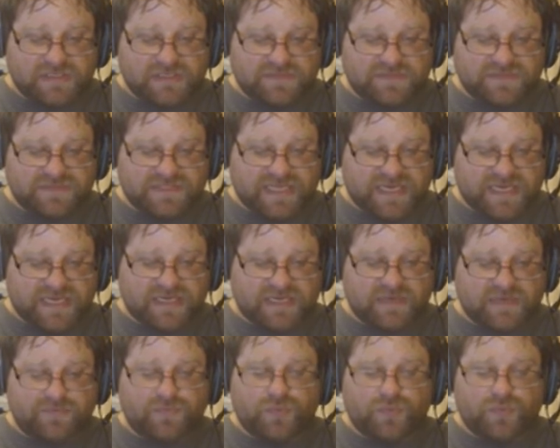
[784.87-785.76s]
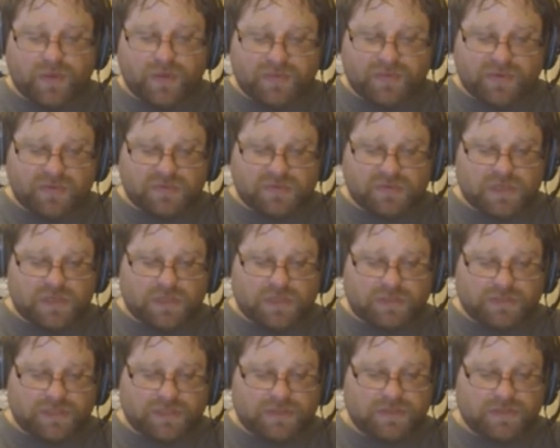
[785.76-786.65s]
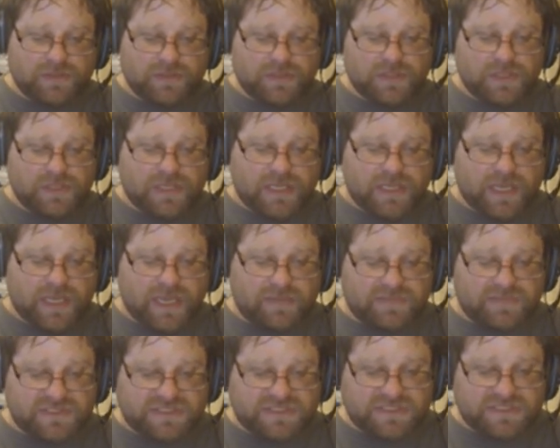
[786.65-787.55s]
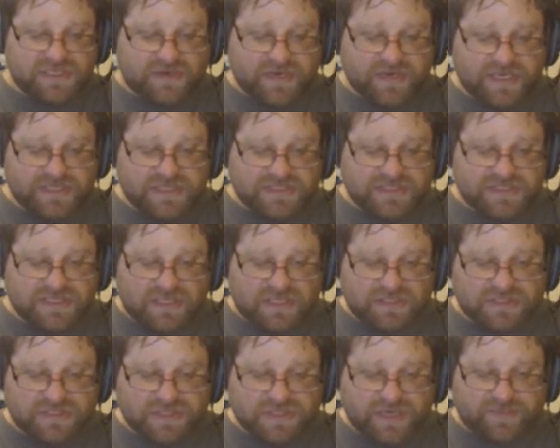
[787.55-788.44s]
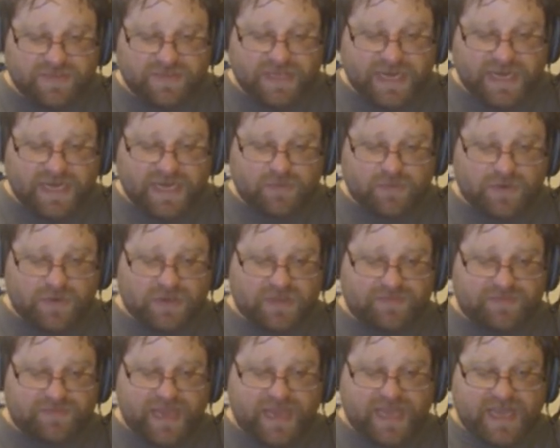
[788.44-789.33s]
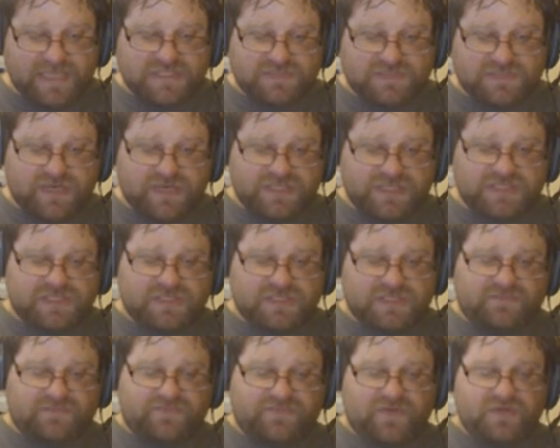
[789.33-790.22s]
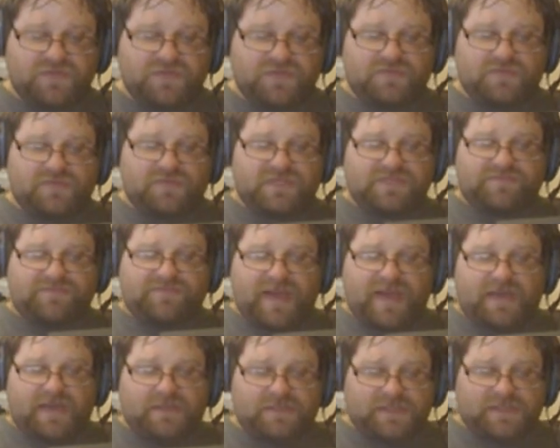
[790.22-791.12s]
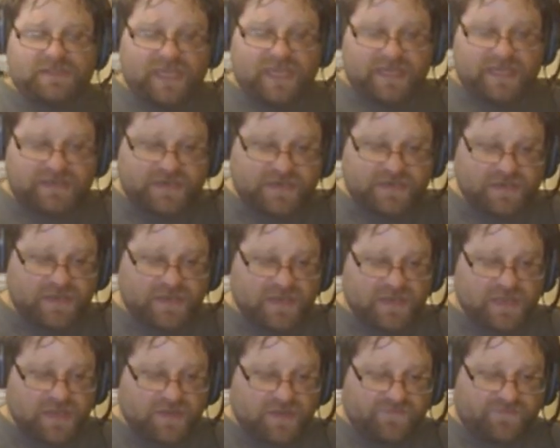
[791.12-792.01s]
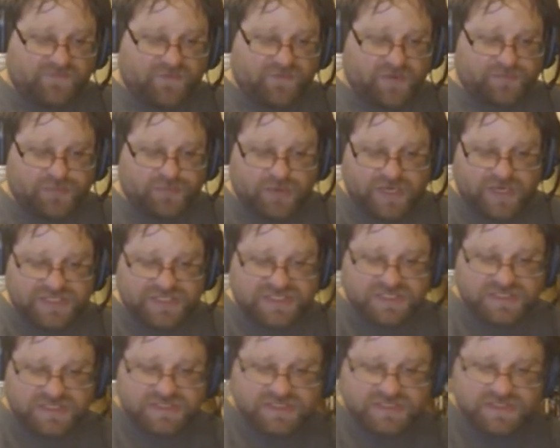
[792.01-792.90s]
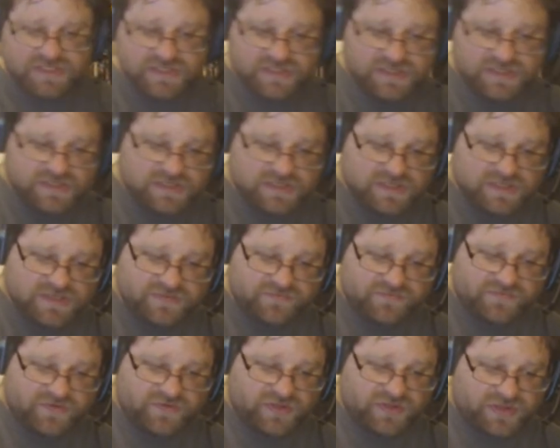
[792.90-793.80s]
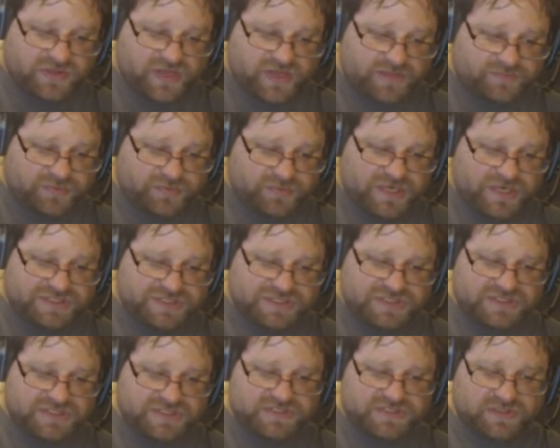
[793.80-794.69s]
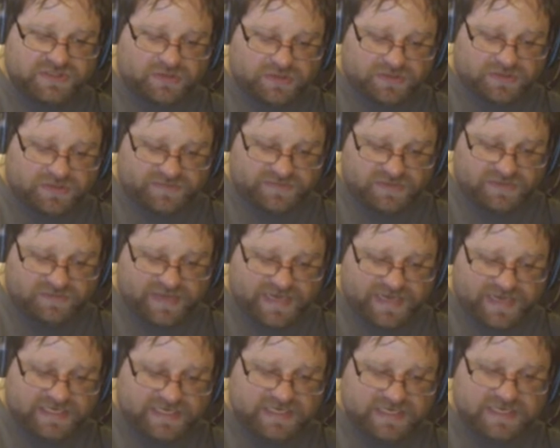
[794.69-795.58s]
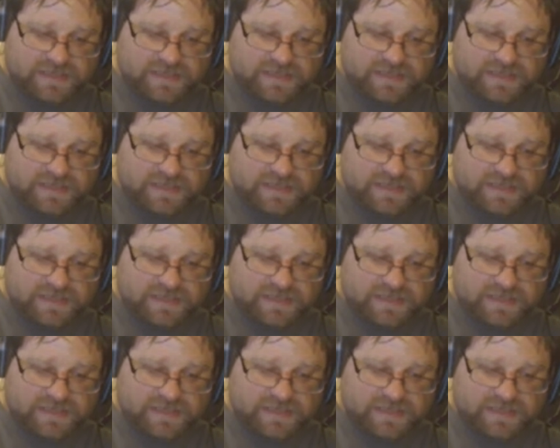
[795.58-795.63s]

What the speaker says: setting of Riverworld, a mysterious, sultry planet where the past, present, and future must battle together for the precious soul of humanity.